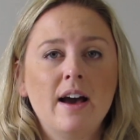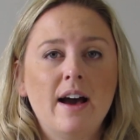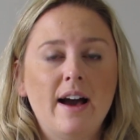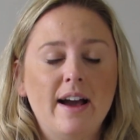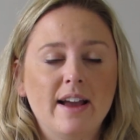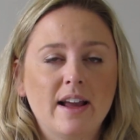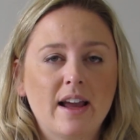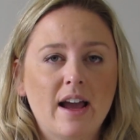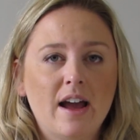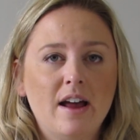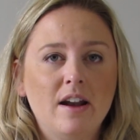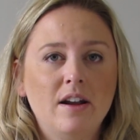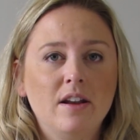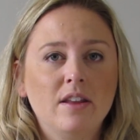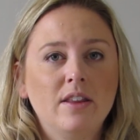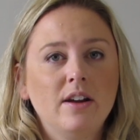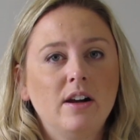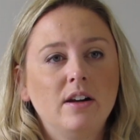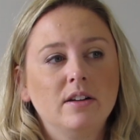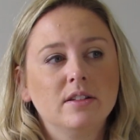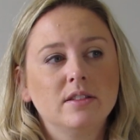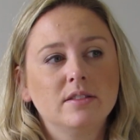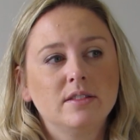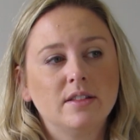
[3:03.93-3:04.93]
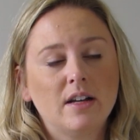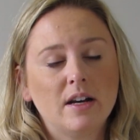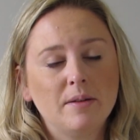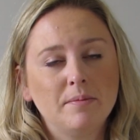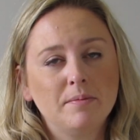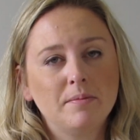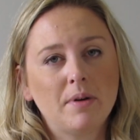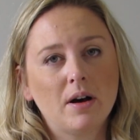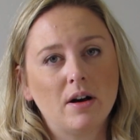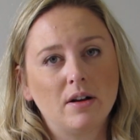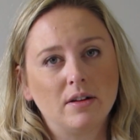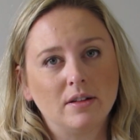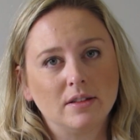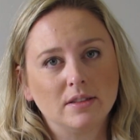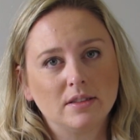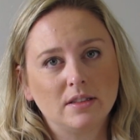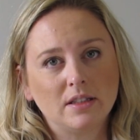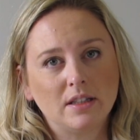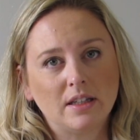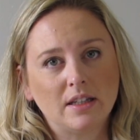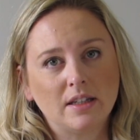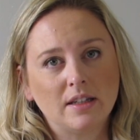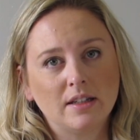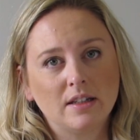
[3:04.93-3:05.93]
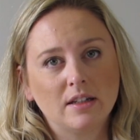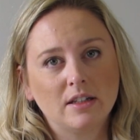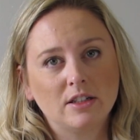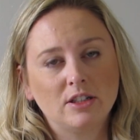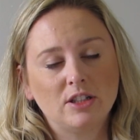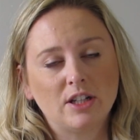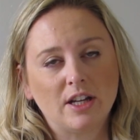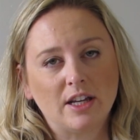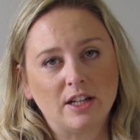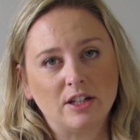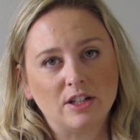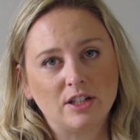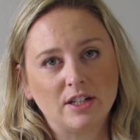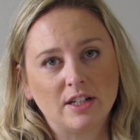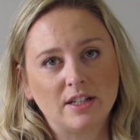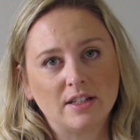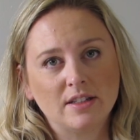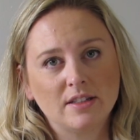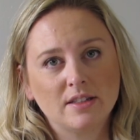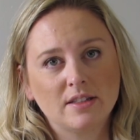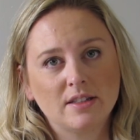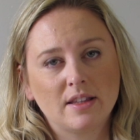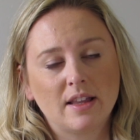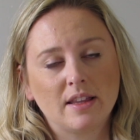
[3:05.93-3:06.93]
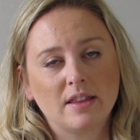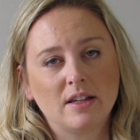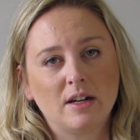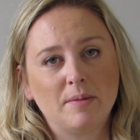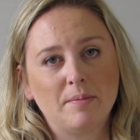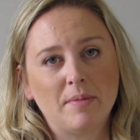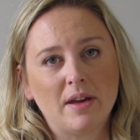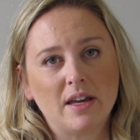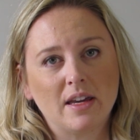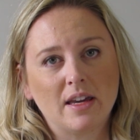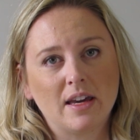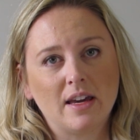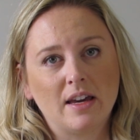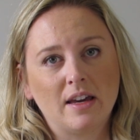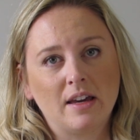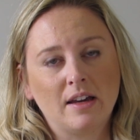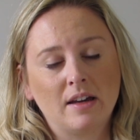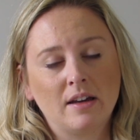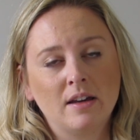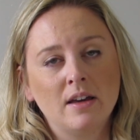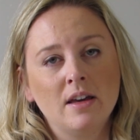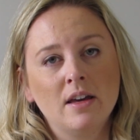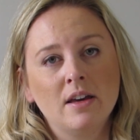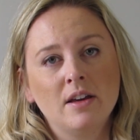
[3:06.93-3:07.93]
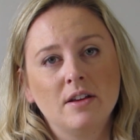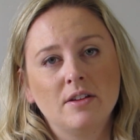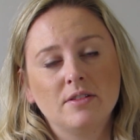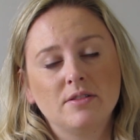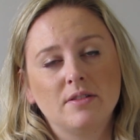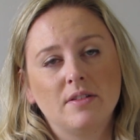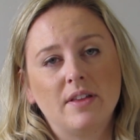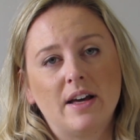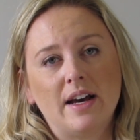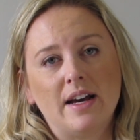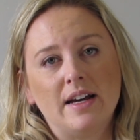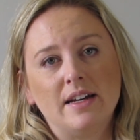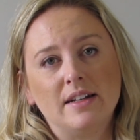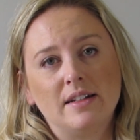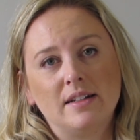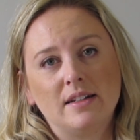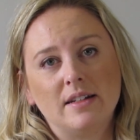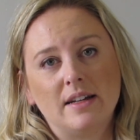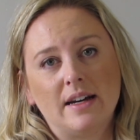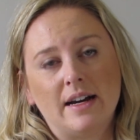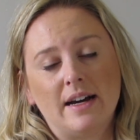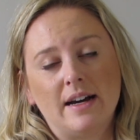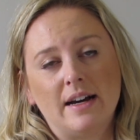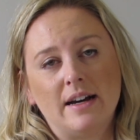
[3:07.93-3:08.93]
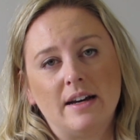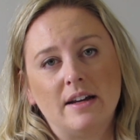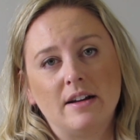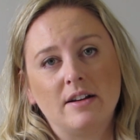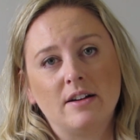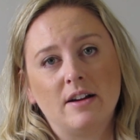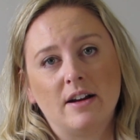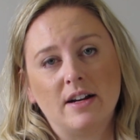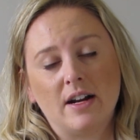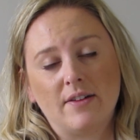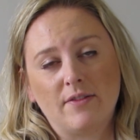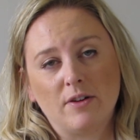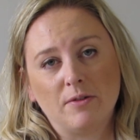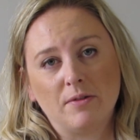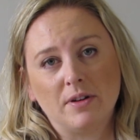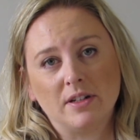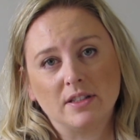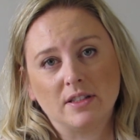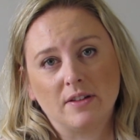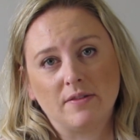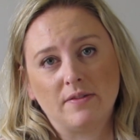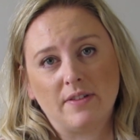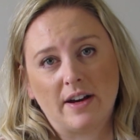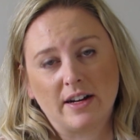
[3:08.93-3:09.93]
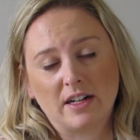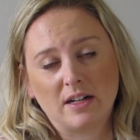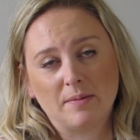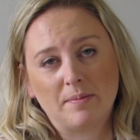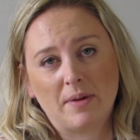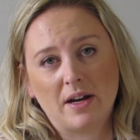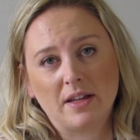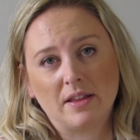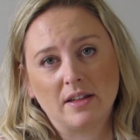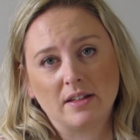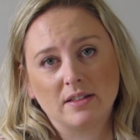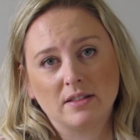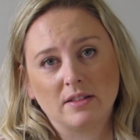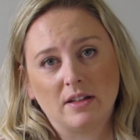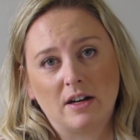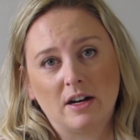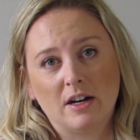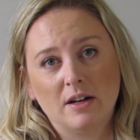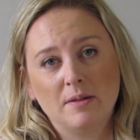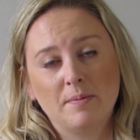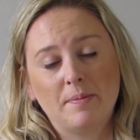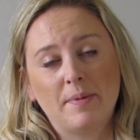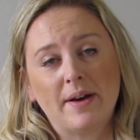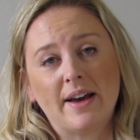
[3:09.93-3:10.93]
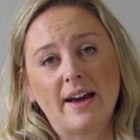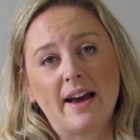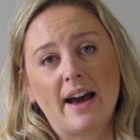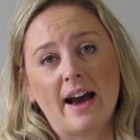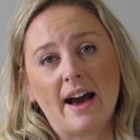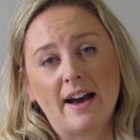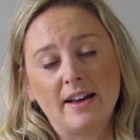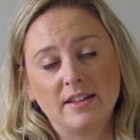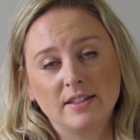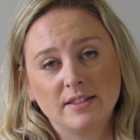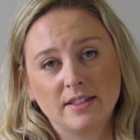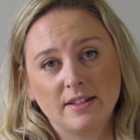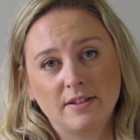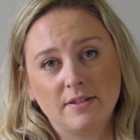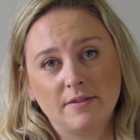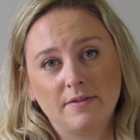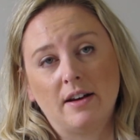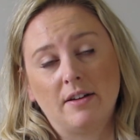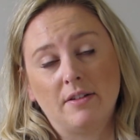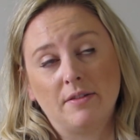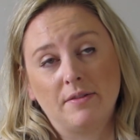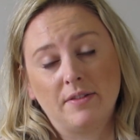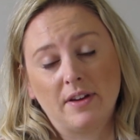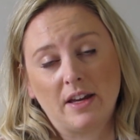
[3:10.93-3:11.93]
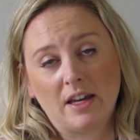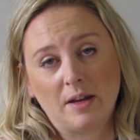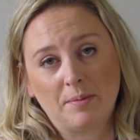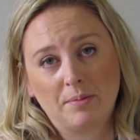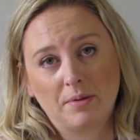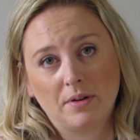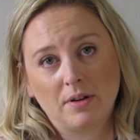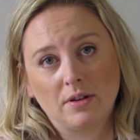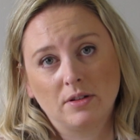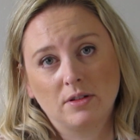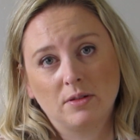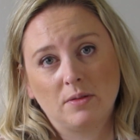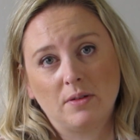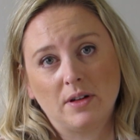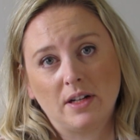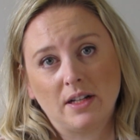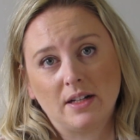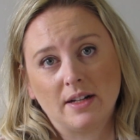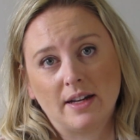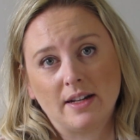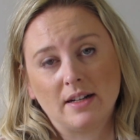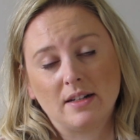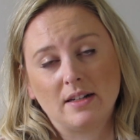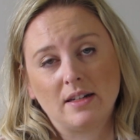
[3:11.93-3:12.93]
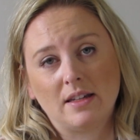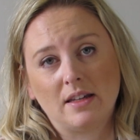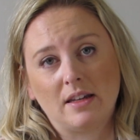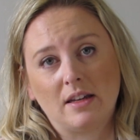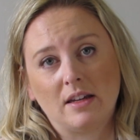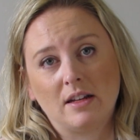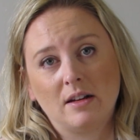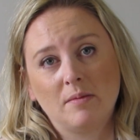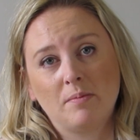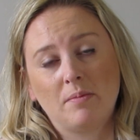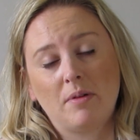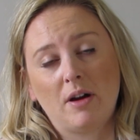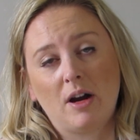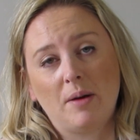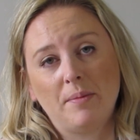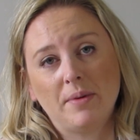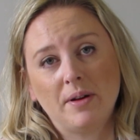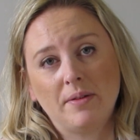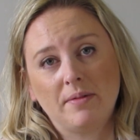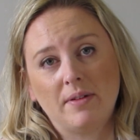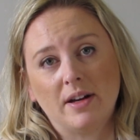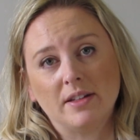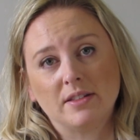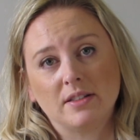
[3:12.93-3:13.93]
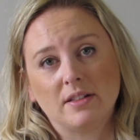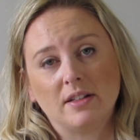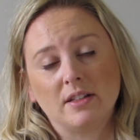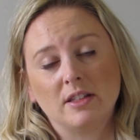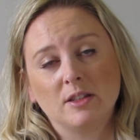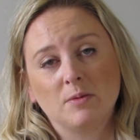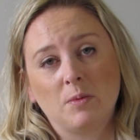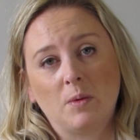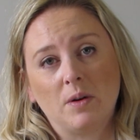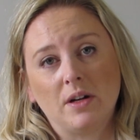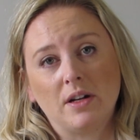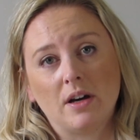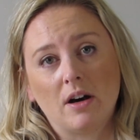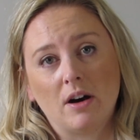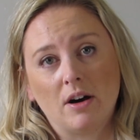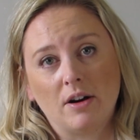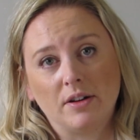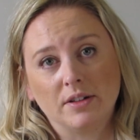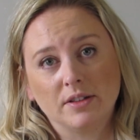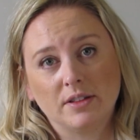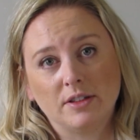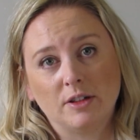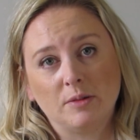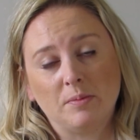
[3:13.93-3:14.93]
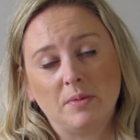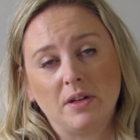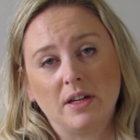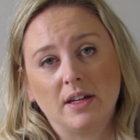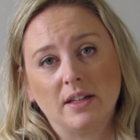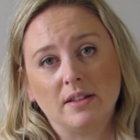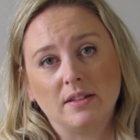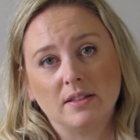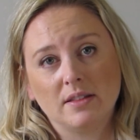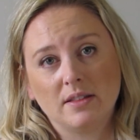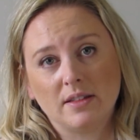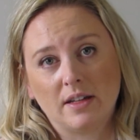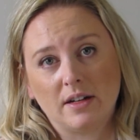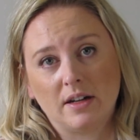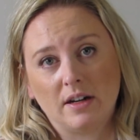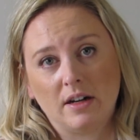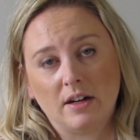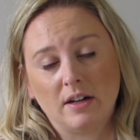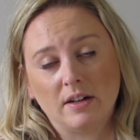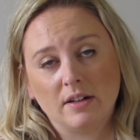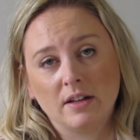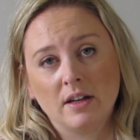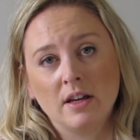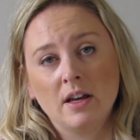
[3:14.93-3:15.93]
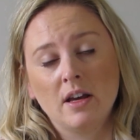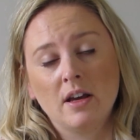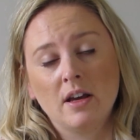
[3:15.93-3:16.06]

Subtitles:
Again, there are some policy changes that they're making so that not everyone is affected by this law, but as of April 2019, permanent residents were to also be considered